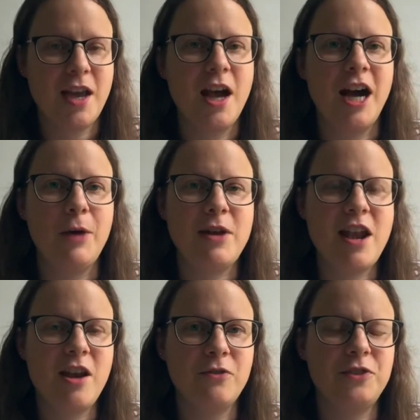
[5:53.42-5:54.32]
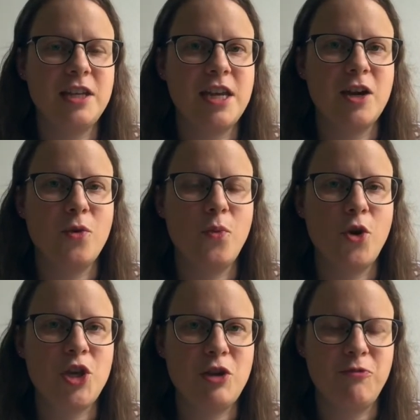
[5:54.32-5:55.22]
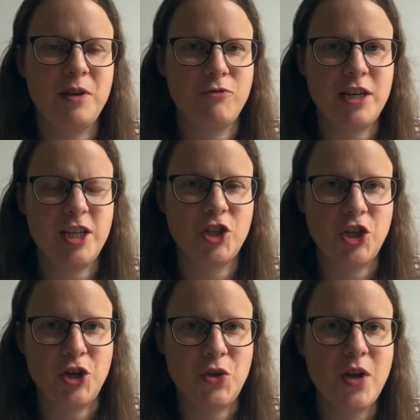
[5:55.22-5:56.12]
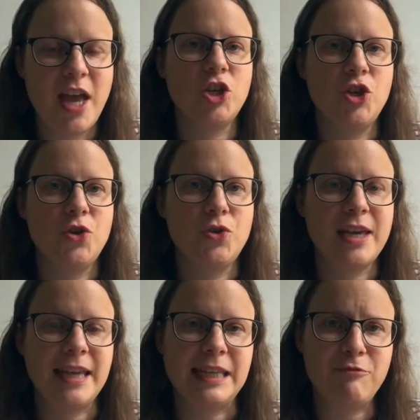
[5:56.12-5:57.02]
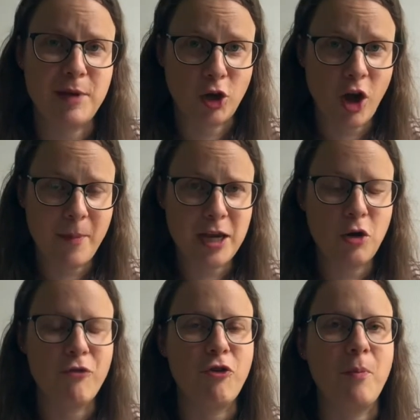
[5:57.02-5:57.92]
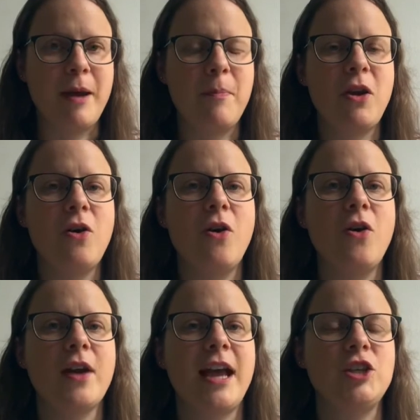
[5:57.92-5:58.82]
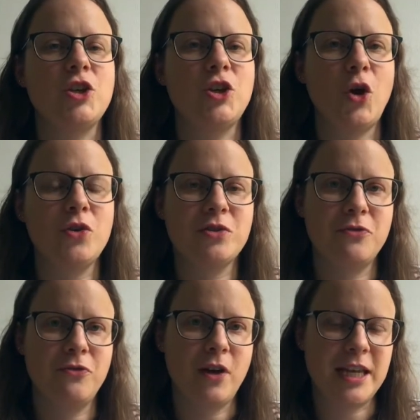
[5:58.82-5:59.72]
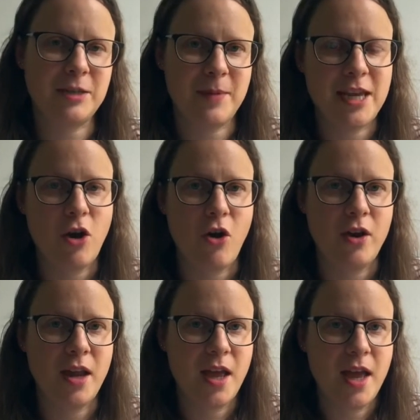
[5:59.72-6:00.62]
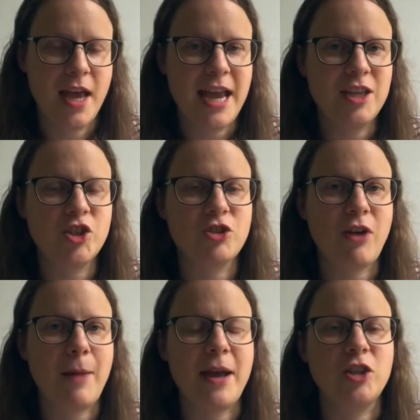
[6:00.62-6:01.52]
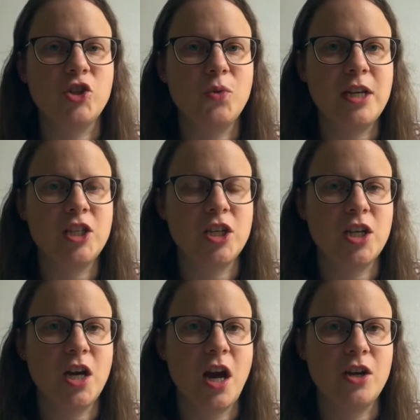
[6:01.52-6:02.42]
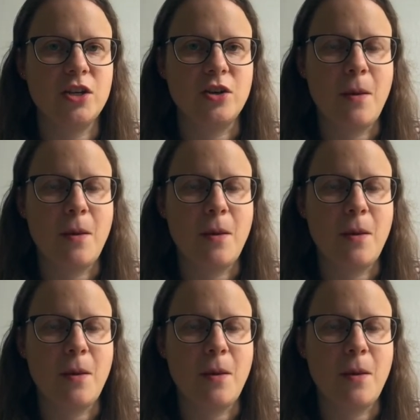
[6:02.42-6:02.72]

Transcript: I would love to hear what you've been reading too. You can leave me a comment over on my blog, and you can also find me on Instagram and Twitter under